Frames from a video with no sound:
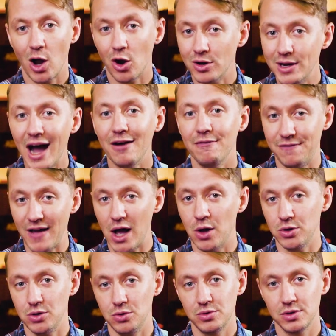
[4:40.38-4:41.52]
are not
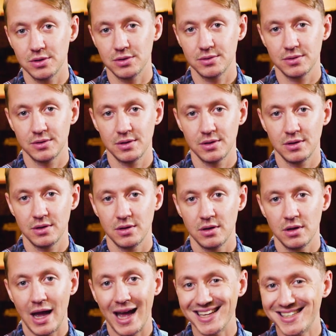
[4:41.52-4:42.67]
valued
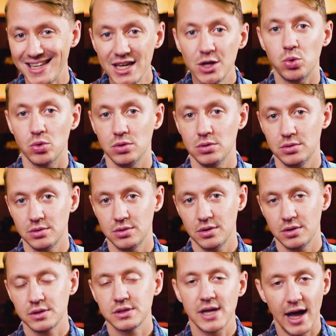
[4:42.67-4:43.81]
as equal
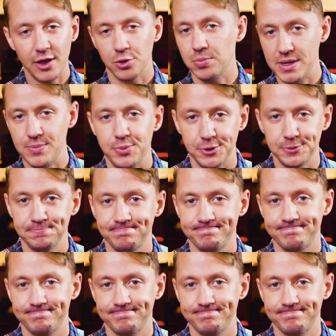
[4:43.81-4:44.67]
to other people.